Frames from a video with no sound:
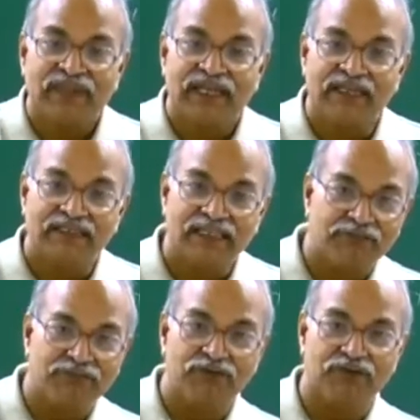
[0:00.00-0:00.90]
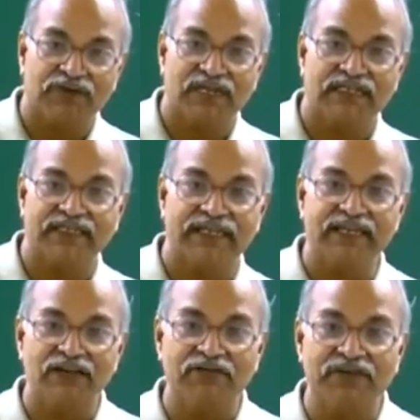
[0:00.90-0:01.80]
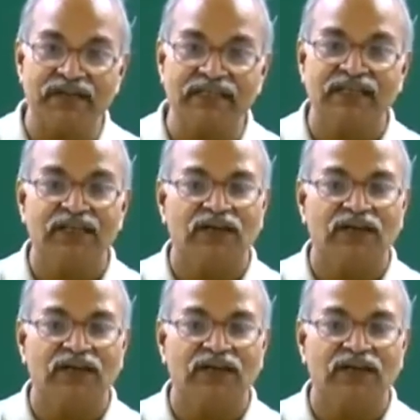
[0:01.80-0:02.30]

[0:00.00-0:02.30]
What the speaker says: And therefore at the end of it,